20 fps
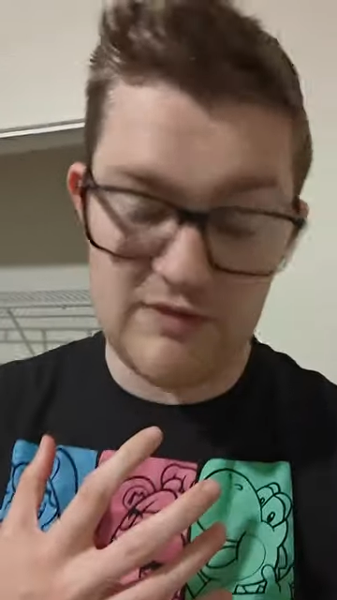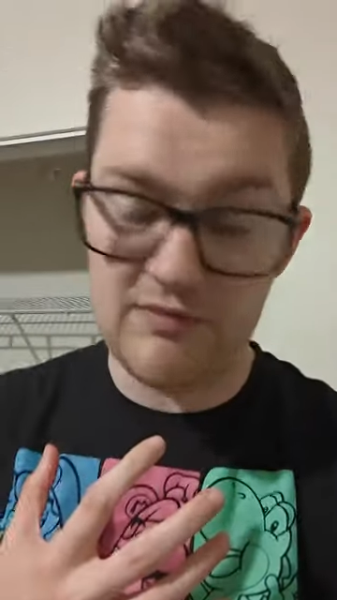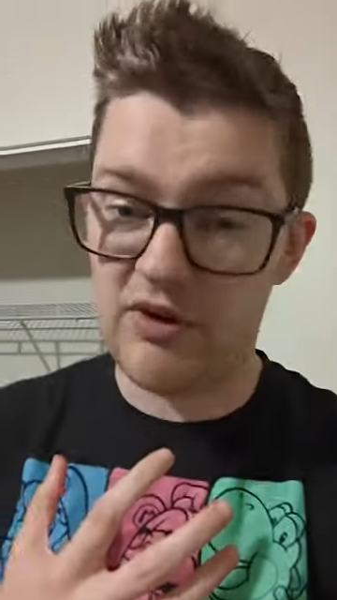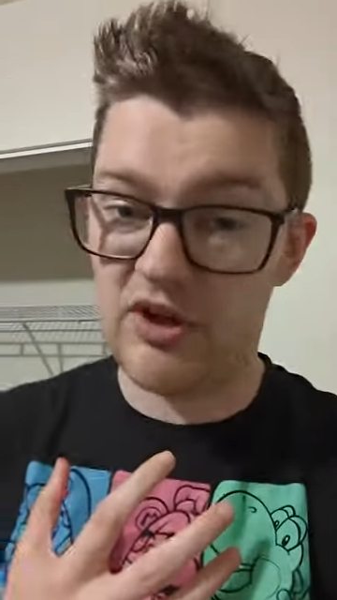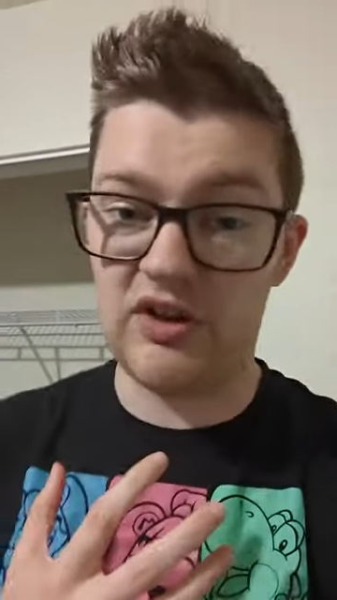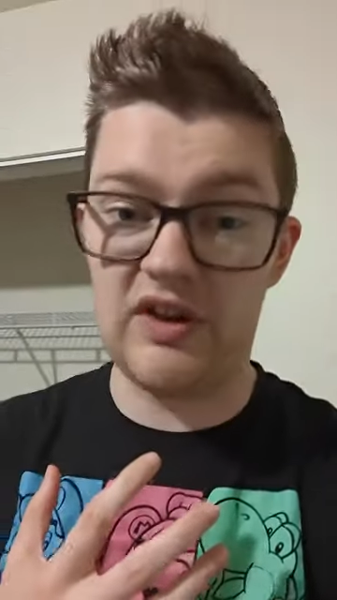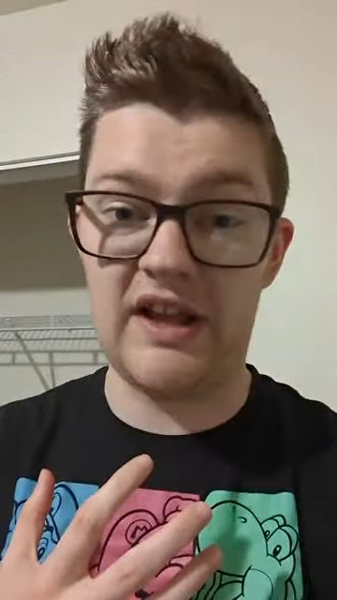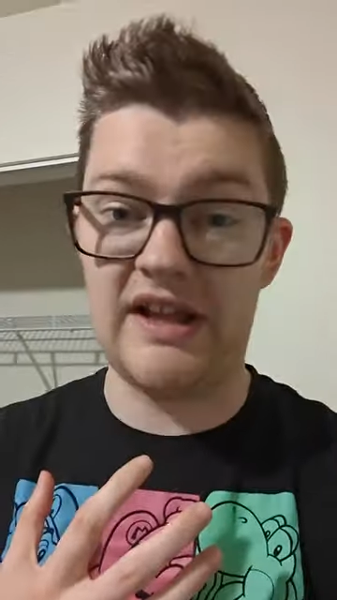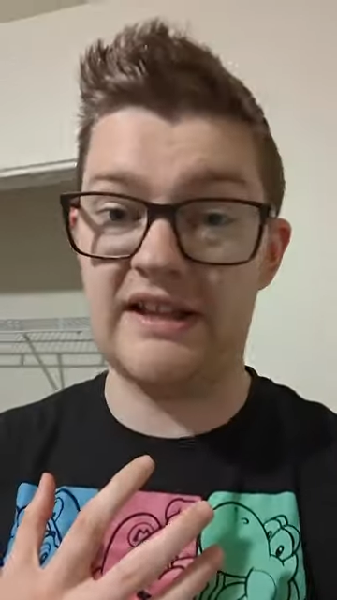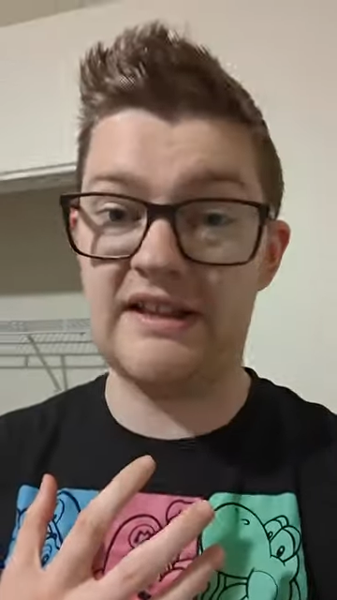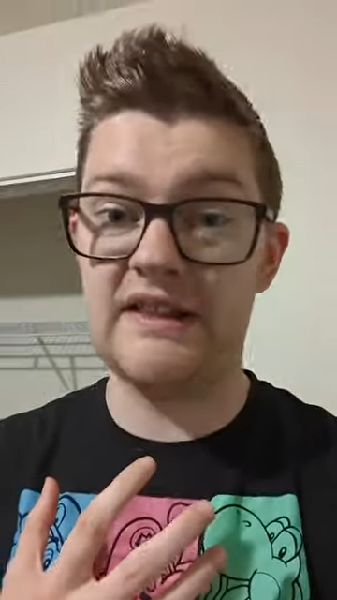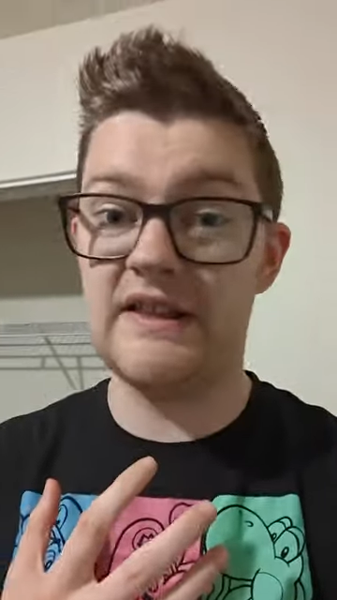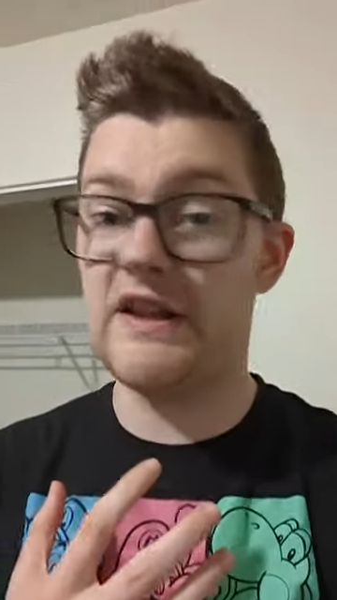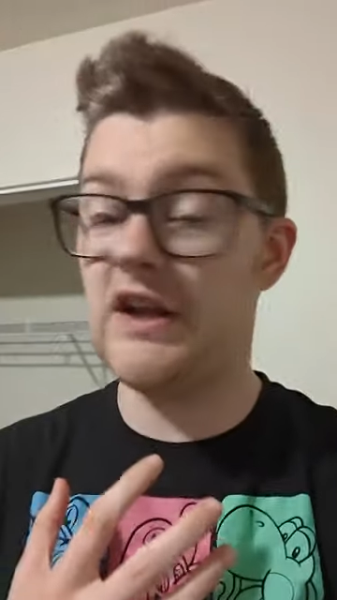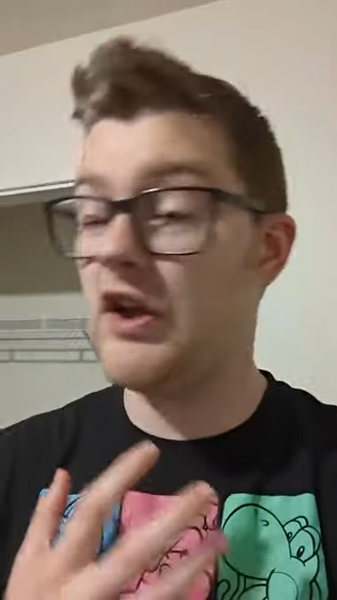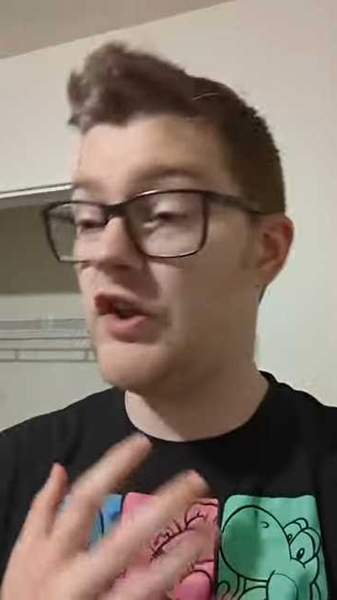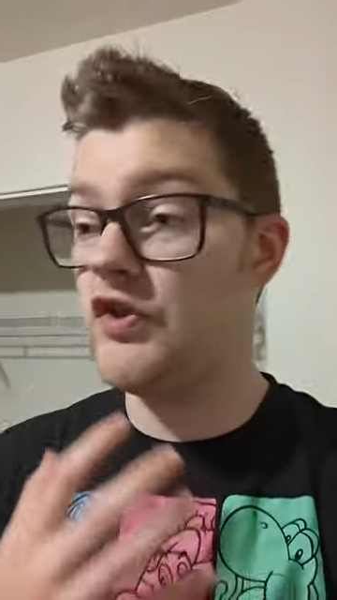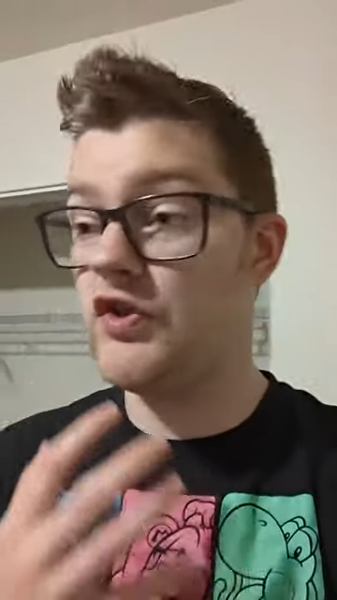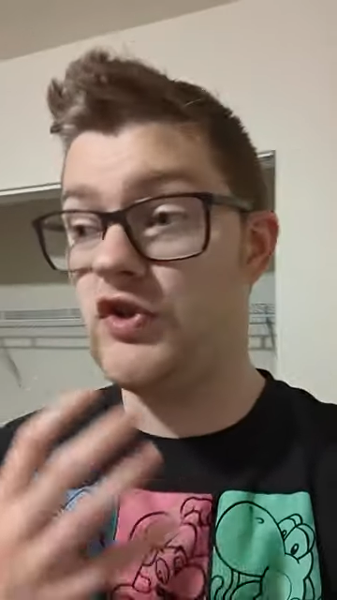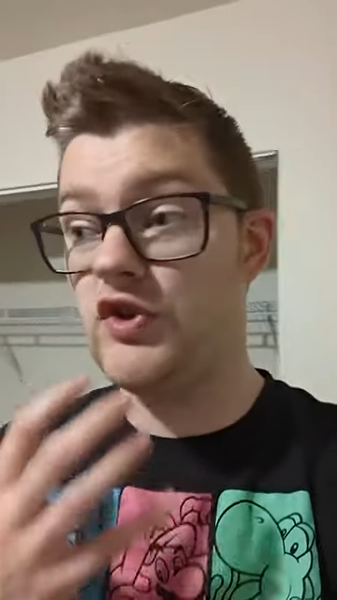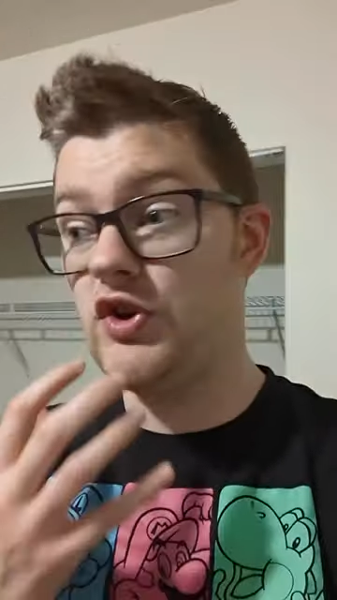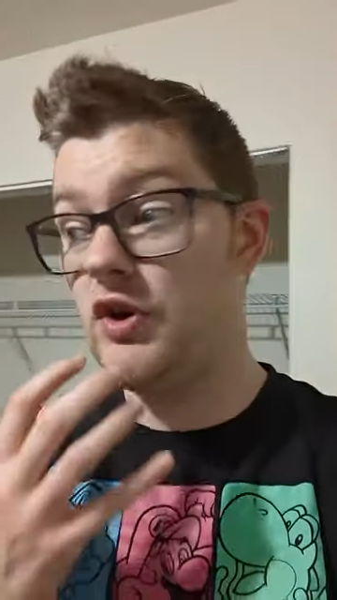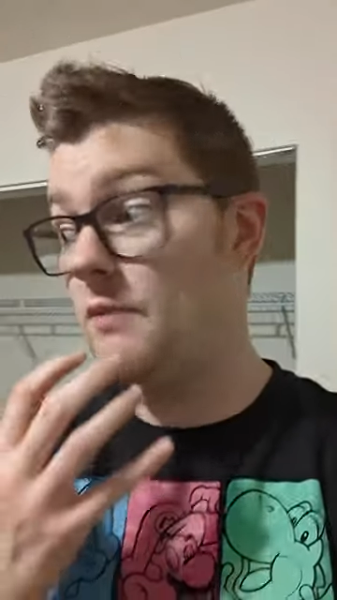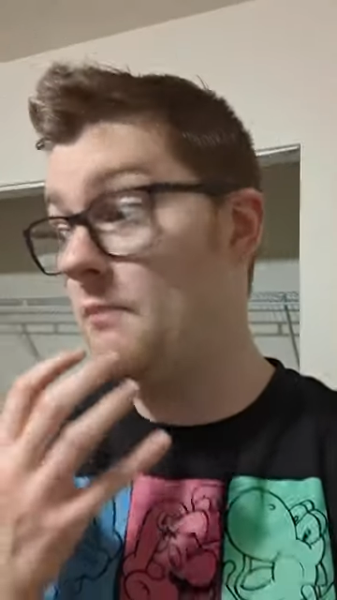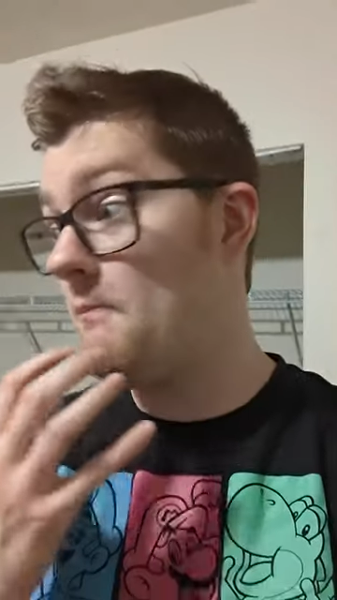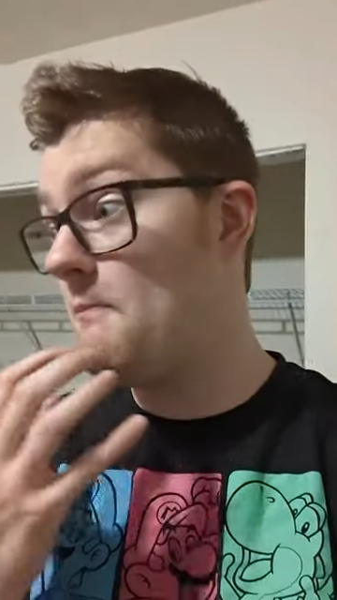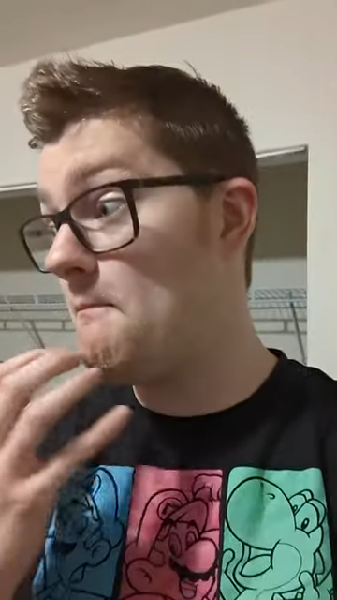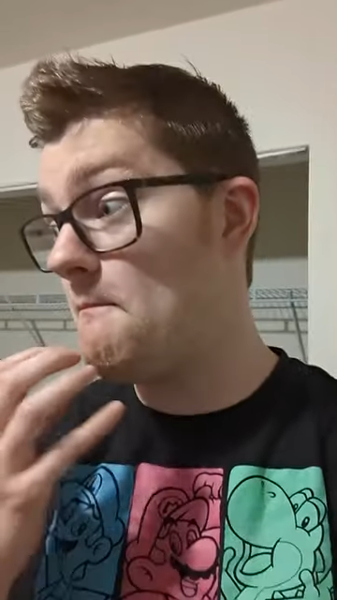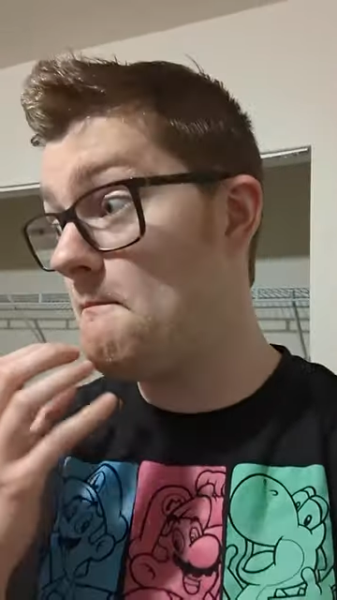but like the